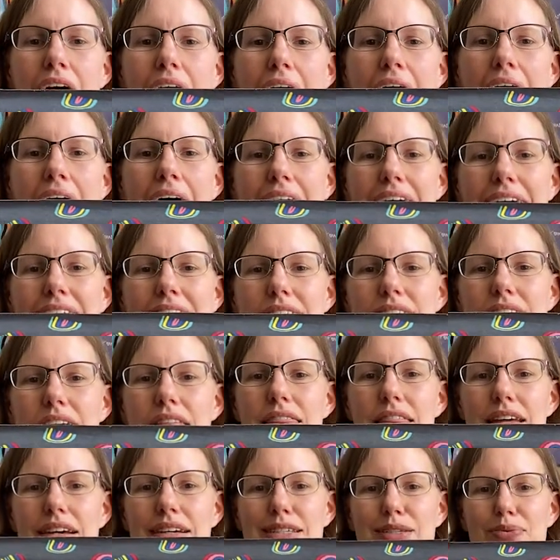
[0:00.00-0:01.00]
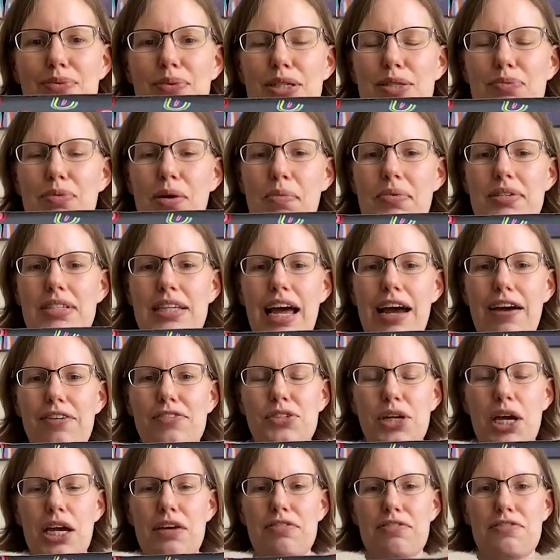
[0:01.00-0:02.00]
And this was what was left
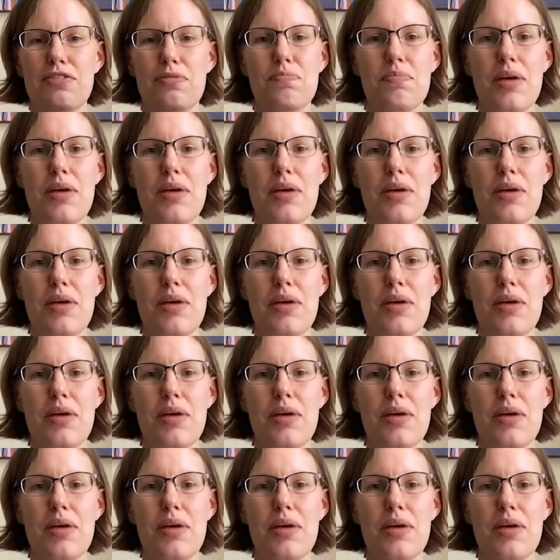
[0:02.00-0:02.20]
over from